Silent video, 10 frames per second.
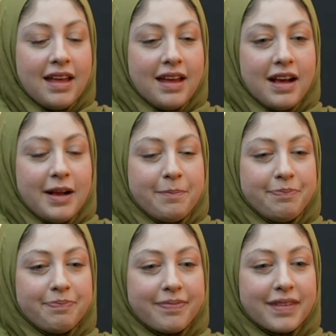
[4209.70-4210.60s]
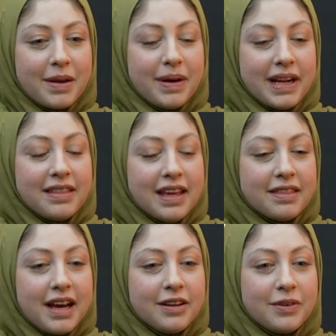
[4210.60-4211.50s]
Um, but I think
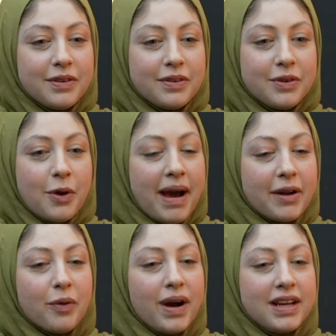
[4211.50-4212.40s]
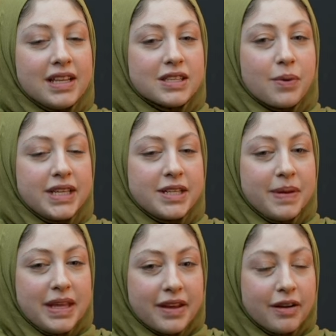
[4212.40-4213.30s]
that no matter what, it's going to be there.